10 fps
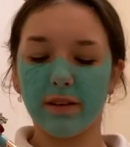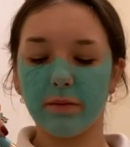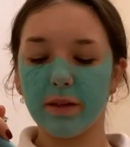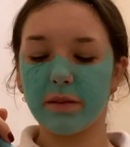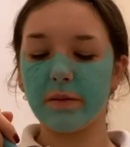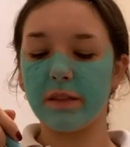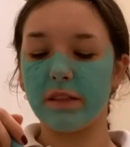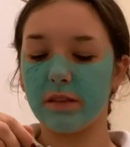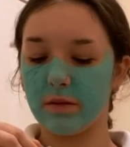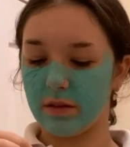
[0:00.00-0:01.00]
like my
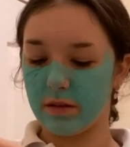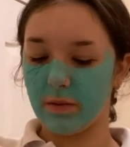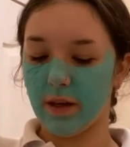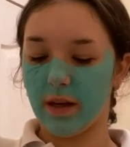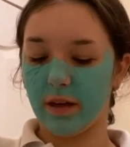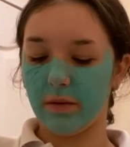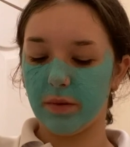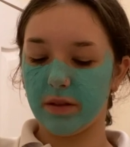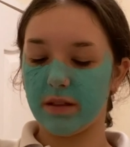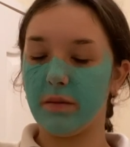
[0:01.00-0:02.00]
expectations are just way higher
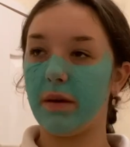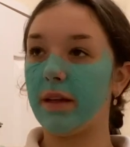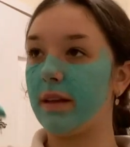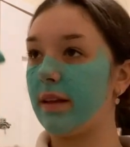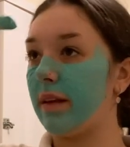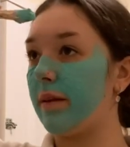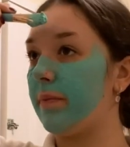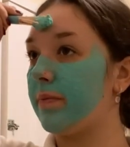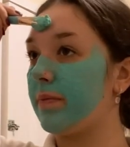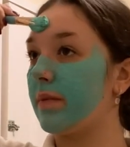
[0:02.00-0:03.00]
because they made
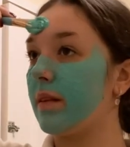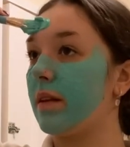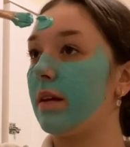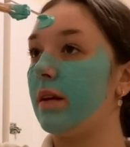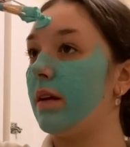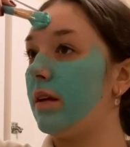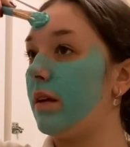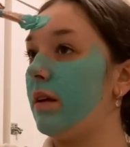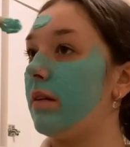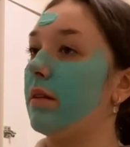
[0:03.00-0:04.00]
them,
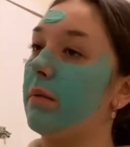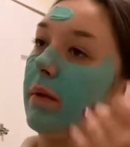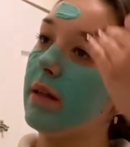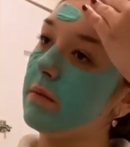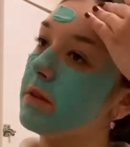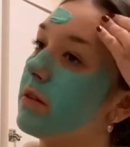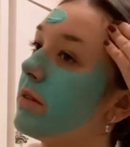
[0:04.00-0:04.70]
you know, they made them so